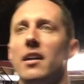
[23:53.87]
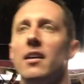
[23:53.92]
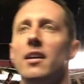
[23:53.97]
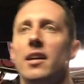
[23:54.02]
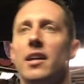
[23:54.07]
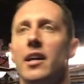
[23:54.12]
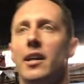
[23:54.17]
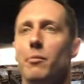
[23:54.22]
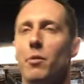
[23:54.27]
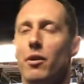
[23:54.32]

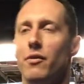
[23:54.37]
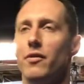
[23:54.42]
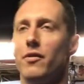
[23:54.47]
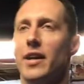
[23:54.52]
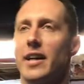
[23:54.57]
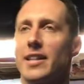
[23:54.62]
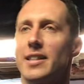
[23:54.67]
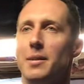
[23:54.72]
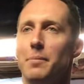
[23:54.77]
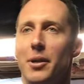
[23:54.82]
Getting more
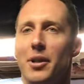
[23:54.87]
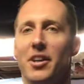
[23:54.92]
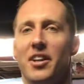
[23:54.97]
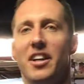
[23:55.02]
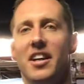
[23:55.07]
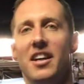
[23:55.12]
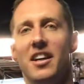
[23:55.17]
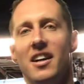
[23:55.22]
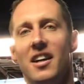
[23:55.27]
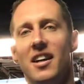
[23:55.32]

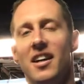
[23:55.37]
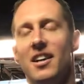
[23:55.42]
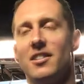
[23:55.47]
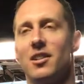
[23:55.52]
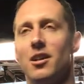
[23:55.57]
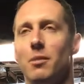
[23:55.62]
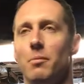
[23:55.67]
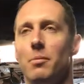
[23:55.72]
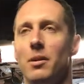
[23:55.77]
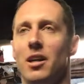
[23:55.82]
flexibility is
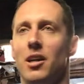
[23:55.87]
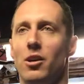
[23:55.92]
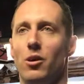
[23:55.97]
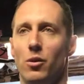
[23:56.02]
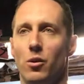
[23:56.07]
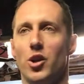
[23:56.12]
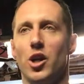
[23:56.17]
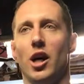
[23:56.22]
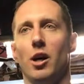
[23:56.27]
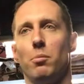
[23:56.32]
going to be a
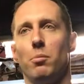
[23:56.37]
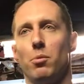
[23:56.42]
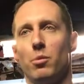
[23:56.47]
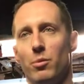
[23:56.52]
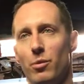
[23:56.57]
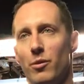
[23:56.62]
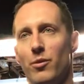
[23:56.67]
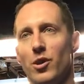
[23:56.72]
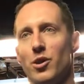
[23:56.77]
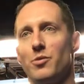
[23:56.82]
huge help with
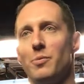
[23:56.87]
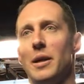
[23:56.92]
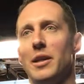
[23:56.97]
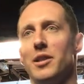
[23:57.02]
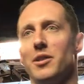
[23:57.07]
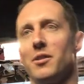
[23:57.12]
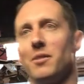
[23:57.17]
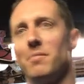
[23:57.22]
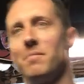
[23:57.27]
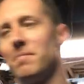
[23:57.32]
reverse pendulum.